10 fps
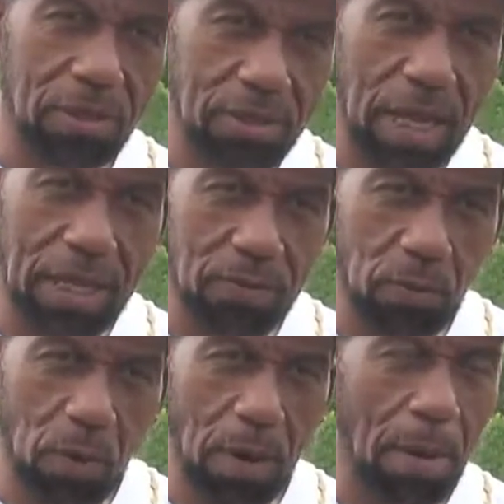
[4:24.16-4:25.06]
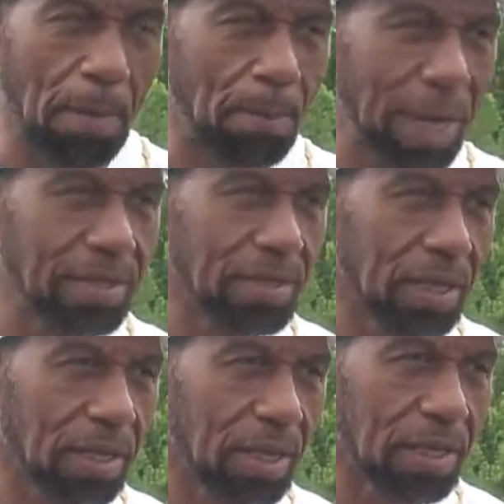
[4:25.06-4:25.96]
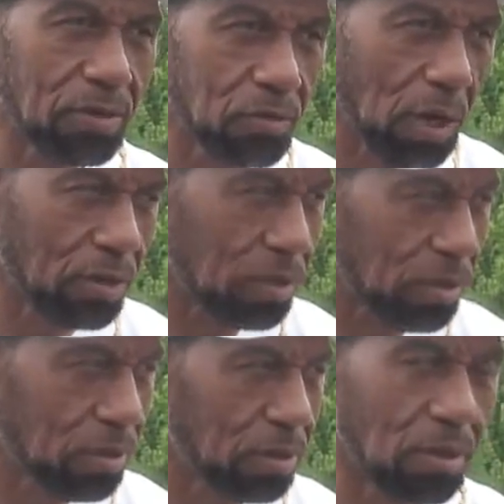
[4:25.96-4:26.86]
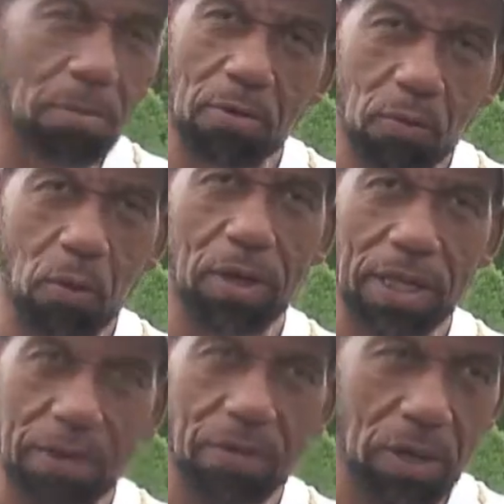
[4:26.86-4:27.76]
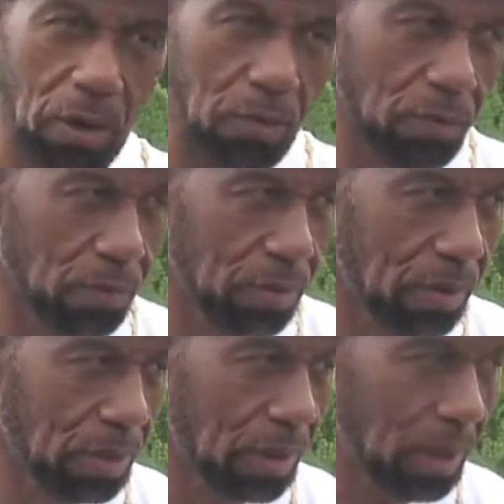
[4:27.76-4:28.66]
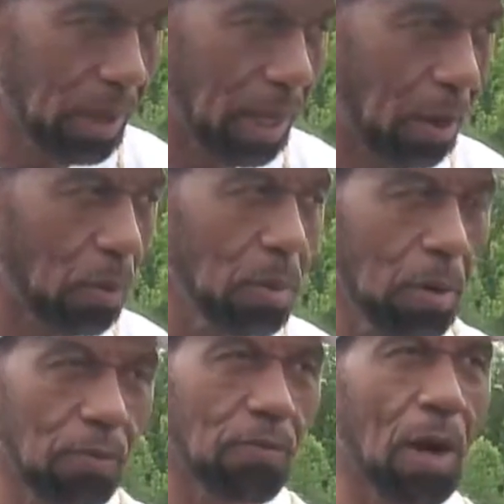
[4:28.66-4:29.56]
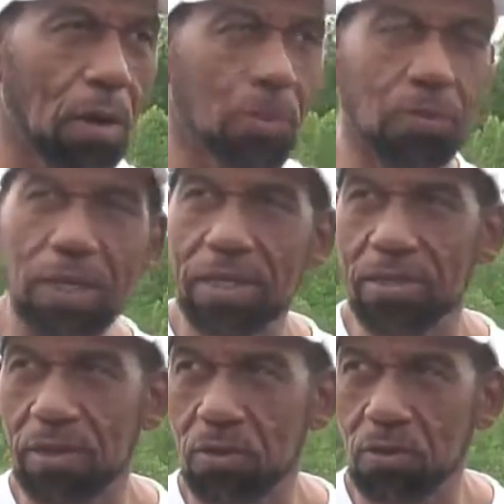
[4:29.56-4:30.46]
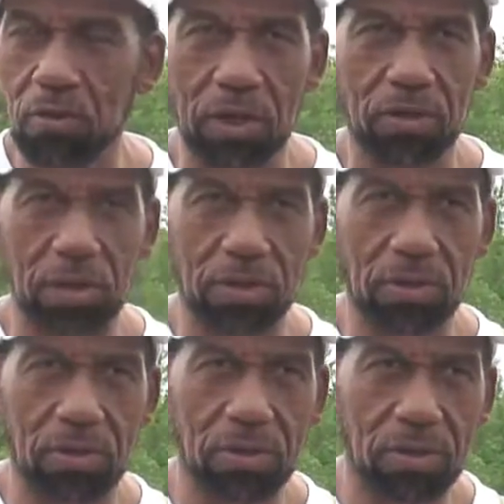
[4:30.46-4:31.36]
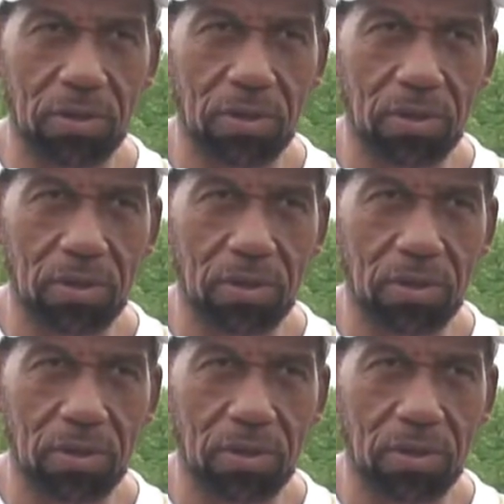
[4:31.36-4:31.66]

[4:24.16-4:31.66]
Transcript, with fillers: stands for Basic Instructions Before Leaving Earth. If we will follow these instructions,